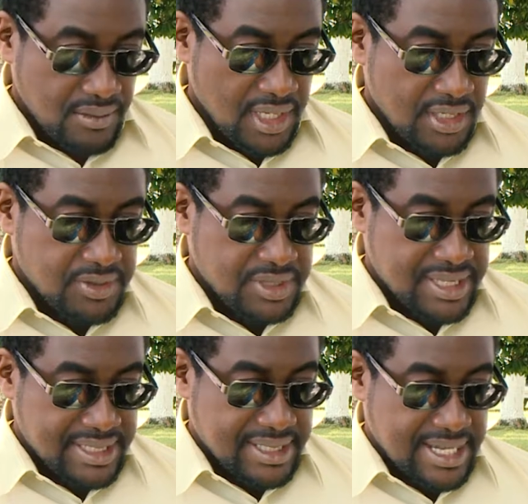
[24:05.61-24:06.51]
You
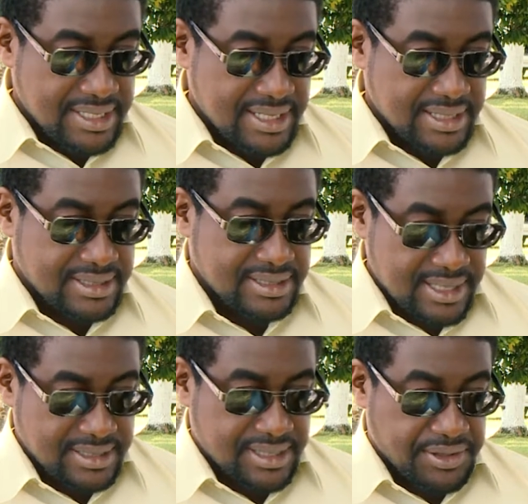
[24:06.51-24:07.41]
said that
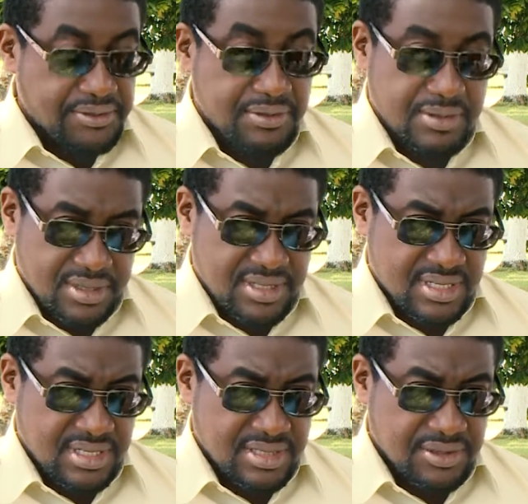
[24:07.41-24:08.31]
there's a 3-month, I think it's a